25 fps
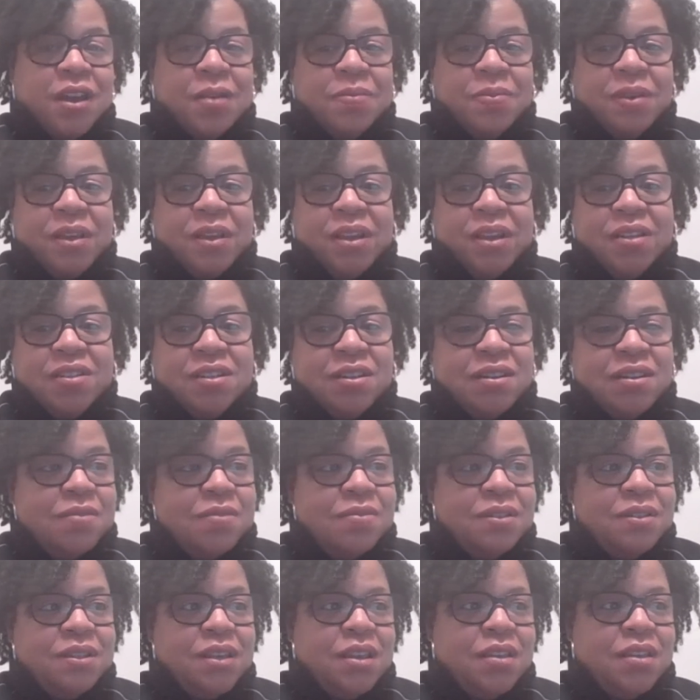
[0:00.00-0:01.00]
application, I
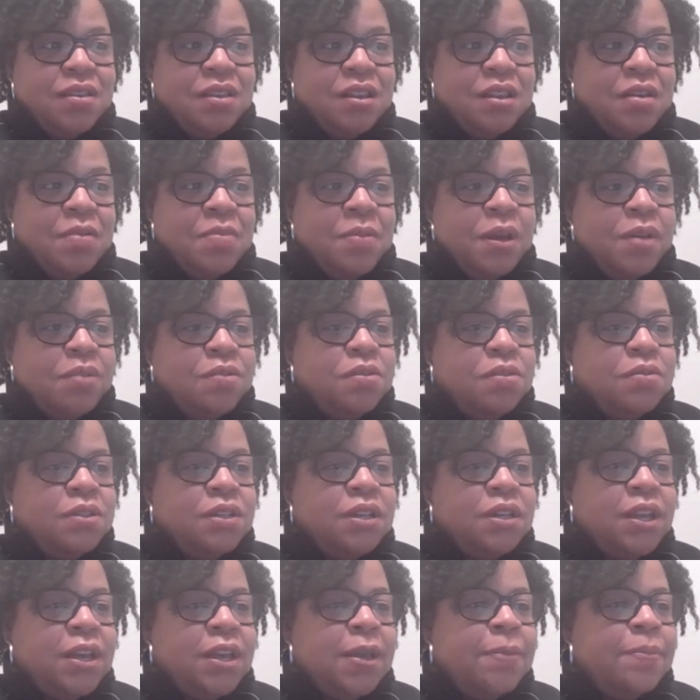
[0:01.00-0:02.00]
would say think about
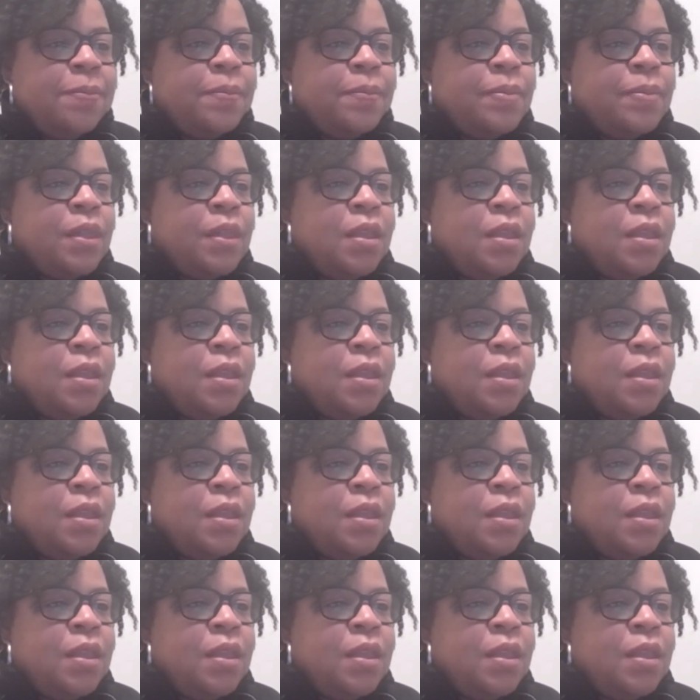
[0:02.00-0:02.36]
doing that.